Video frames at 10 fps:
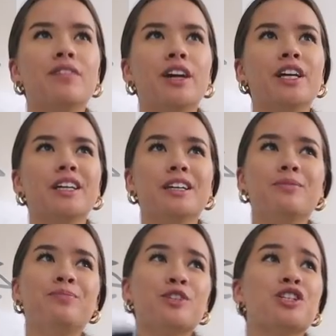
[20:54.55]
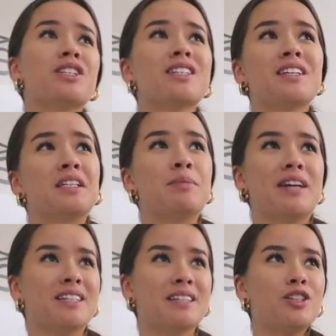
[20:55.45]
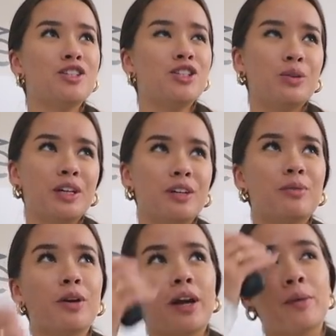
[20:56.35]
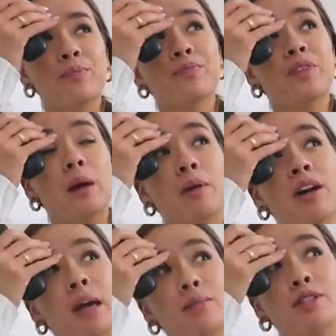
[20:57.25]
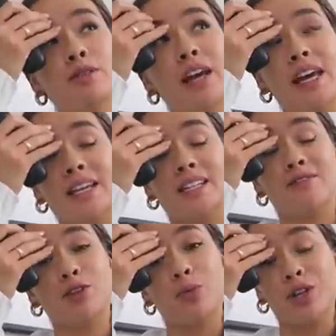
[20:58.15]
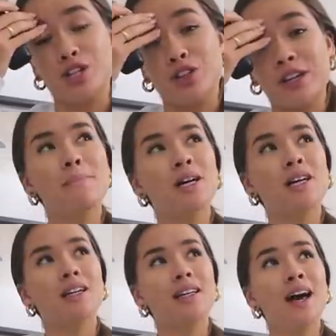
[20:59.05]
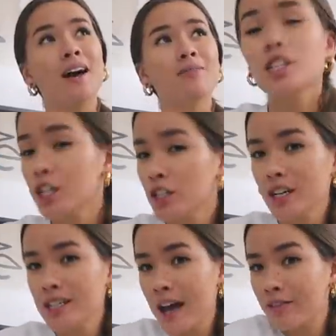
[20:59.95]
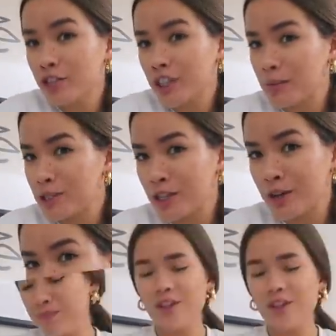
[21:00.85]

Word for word: Very good, just as I expected. So good, okay. I'm on episode 8 if you're wondering. But yeah, I'll talk to you guys after an episode.